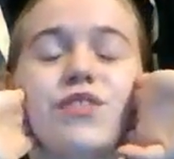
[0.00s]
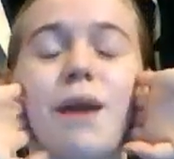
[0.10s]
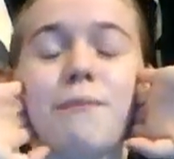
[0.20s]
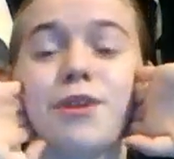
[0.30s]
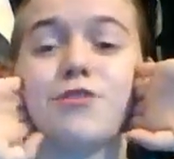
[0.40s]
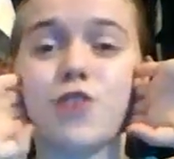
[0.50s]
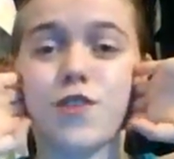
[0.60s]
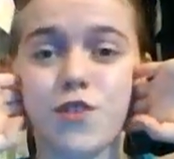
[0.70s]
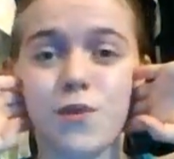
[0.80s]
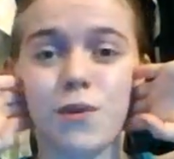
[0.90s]
I'm pretty sure if
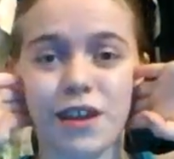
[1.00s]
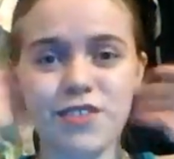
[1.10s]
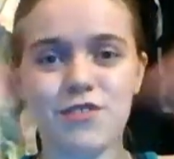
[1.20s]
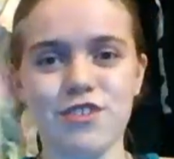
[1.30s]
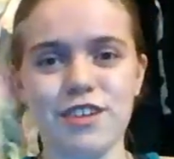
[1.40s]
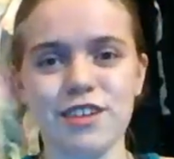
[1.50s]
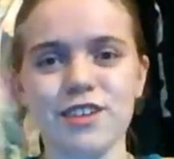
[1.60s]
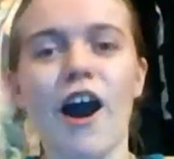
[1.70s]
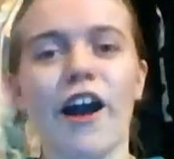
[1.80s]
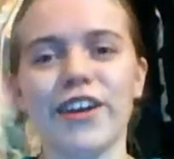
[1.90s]
she wanted to, she could
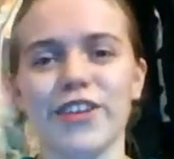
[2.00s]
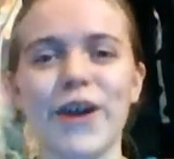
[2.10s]
conquer